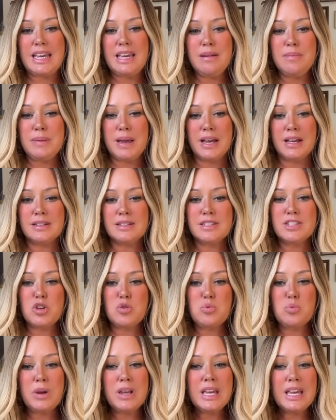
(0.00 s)
emails.
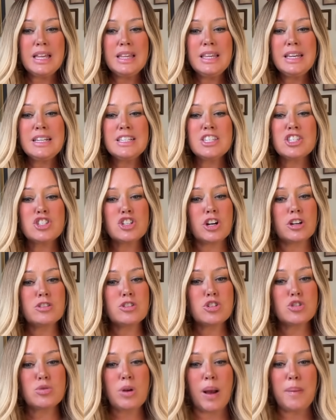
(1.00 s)
WikiLeaks
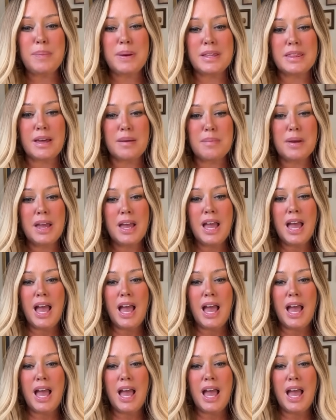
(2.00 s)
starts dropping them,